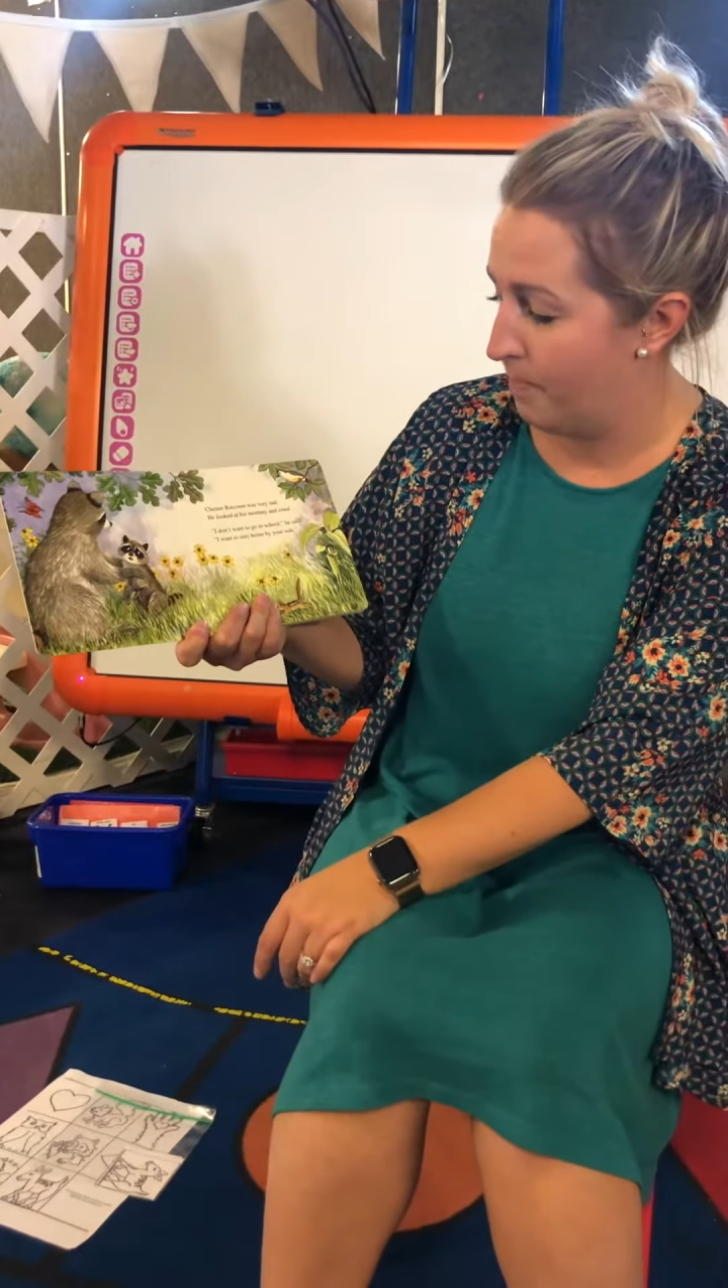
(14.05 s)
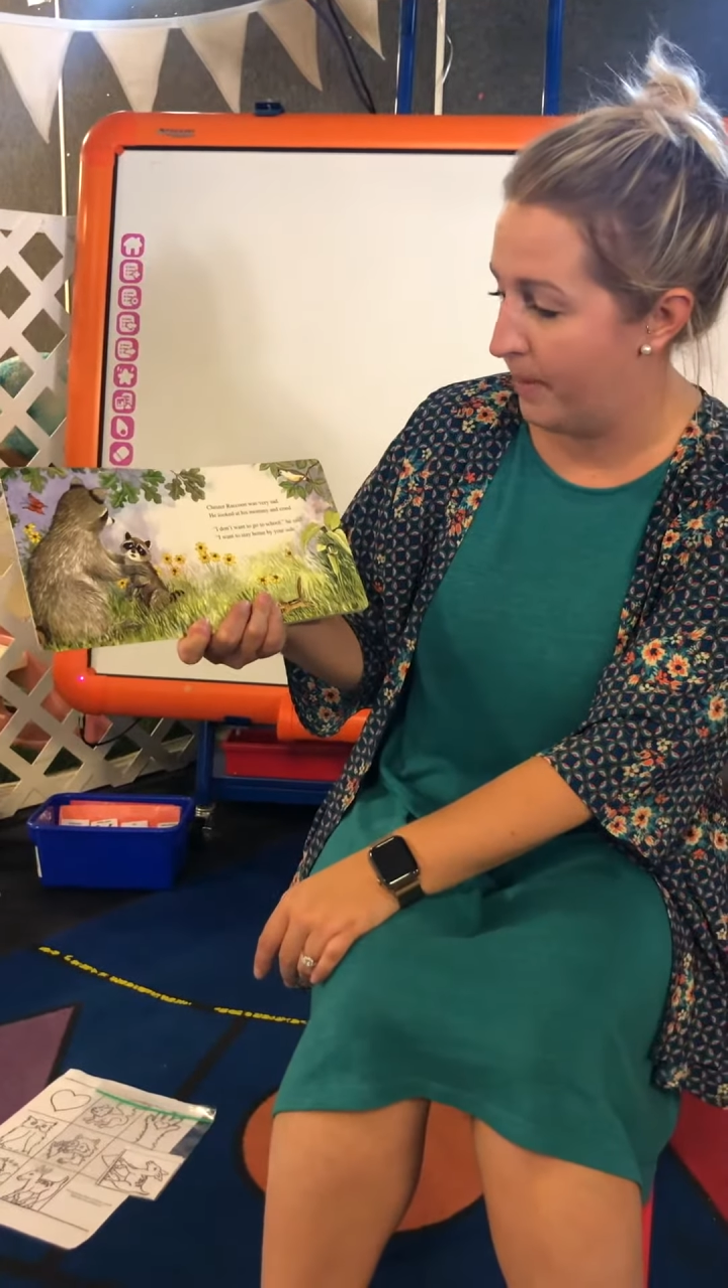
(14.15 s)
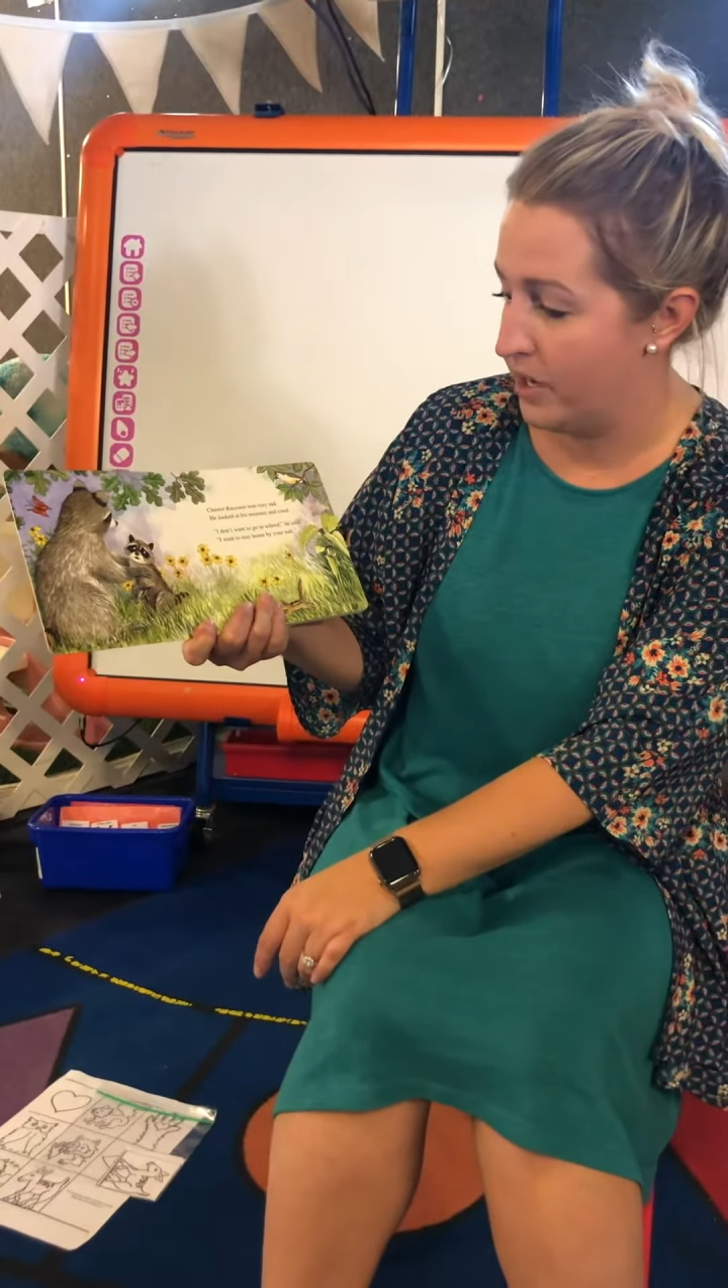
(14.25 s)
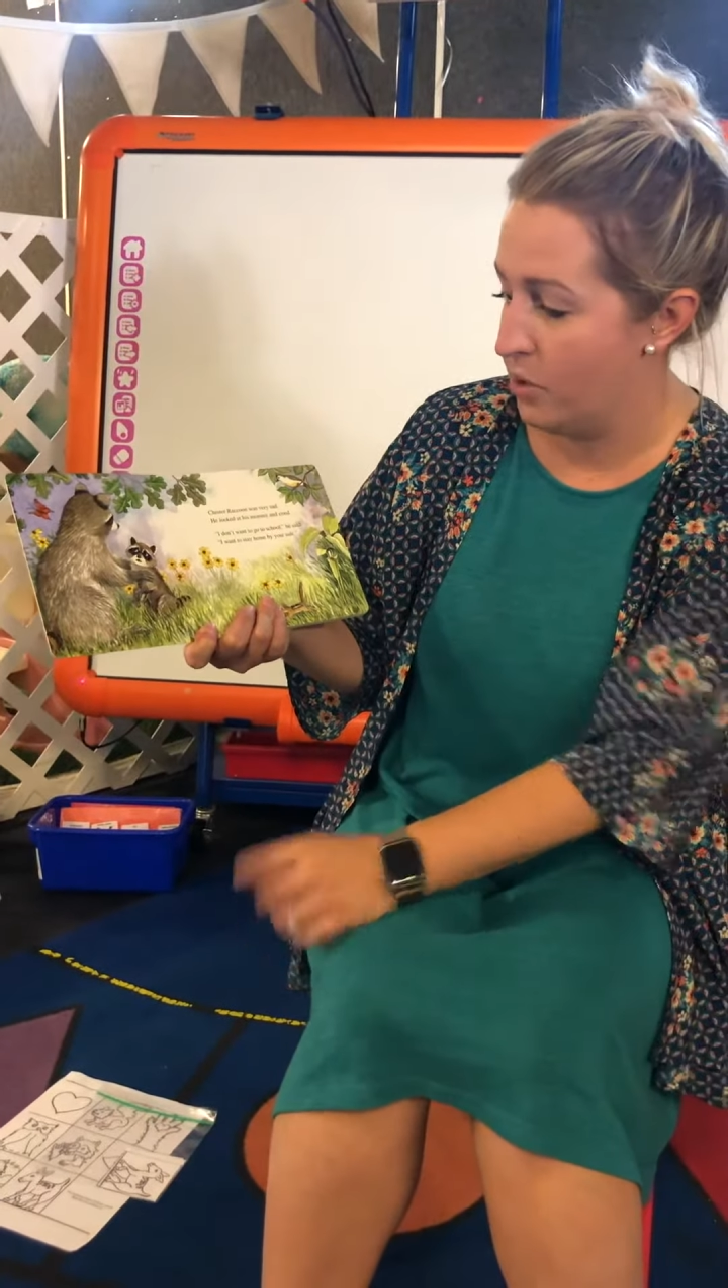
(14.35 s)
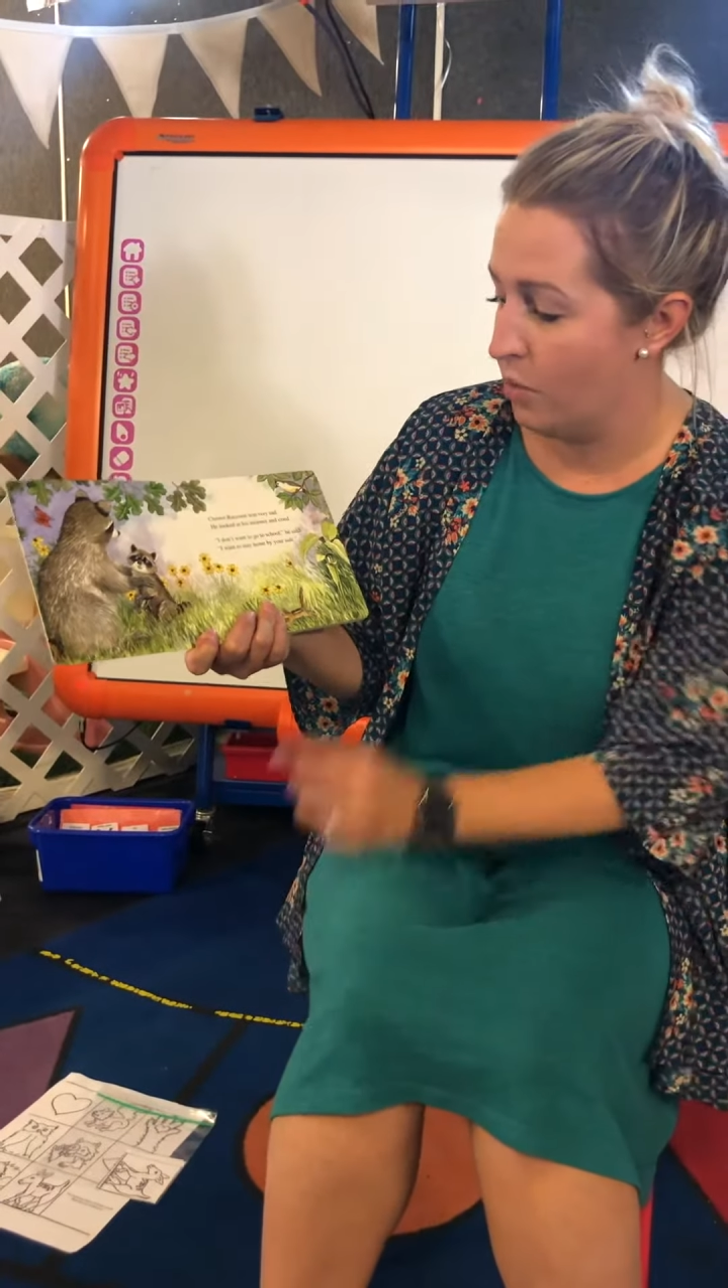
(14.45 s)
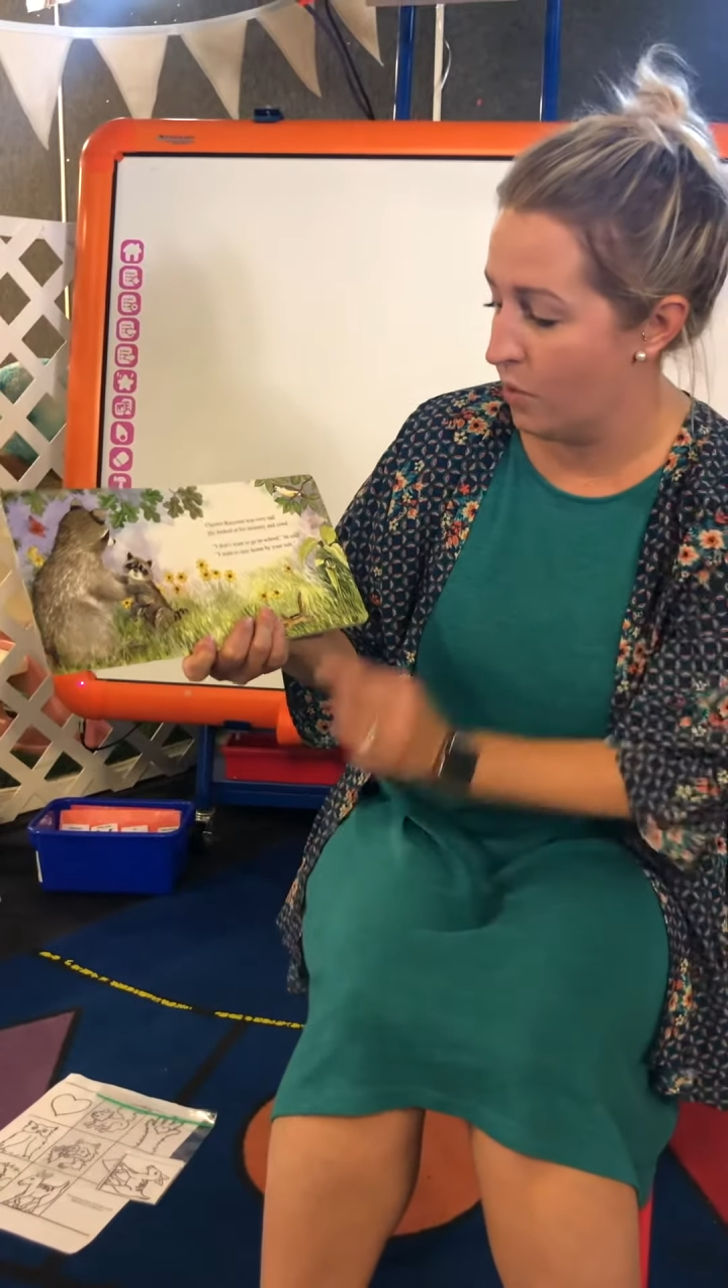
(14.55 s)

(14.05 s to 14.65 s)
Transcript: your